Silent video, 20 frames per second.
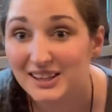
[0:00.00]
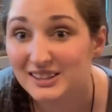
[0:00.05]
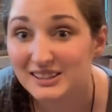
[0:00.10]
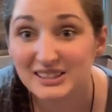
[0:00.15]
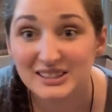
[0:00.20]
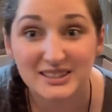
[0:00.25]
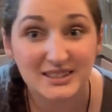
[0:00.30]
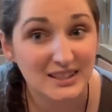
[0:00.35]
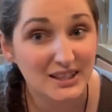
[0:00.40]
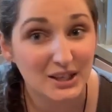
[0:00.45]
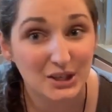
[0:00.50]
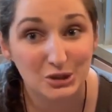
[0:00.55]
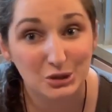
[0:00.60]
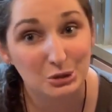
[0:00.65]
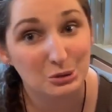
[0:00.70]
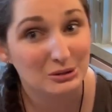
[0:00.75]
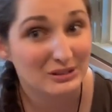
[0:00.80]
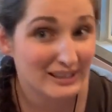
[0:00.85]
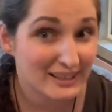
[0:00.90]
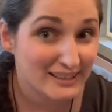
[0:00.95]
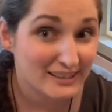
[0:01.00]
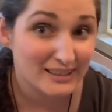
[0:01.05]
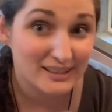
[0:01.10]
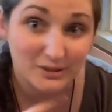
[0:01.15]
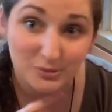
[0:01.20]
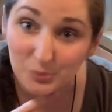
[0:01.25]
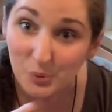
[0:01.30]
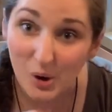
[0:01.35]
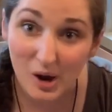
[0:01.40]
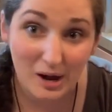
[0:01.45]
these little
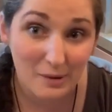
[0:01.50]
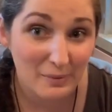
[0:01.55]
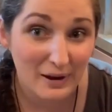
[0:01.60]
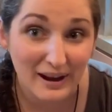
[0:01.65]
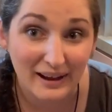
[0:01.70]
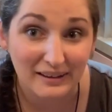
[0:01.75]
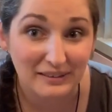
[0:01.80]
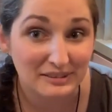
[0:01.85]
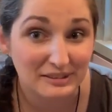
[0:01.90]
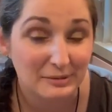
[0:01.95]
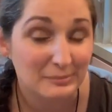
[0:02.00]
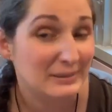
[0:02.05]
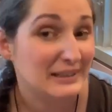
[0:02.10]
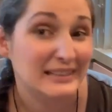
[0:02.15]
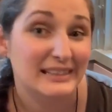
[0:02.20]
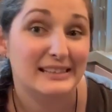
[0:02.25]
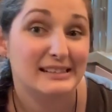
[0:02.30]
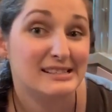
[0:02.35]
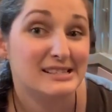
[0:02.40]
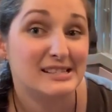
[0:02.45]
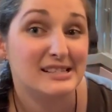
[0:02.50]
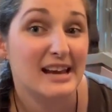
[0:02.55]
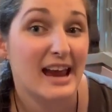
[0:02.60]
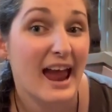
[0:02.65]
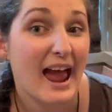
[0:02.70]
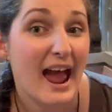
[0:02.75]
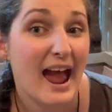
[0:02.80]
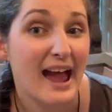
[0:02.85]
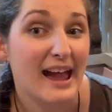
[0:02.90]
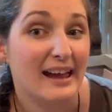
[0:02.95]
ladies walk by on the beach
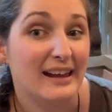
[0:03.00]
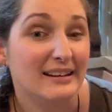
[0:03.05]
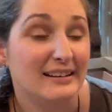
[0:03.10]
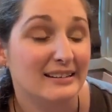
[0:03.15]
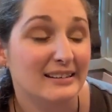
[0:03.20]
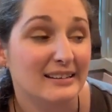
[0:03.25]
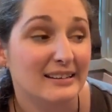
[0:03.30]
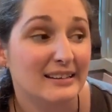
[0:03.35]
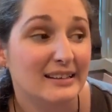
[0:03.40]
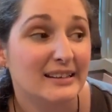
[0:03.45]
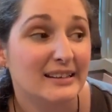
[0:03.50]
and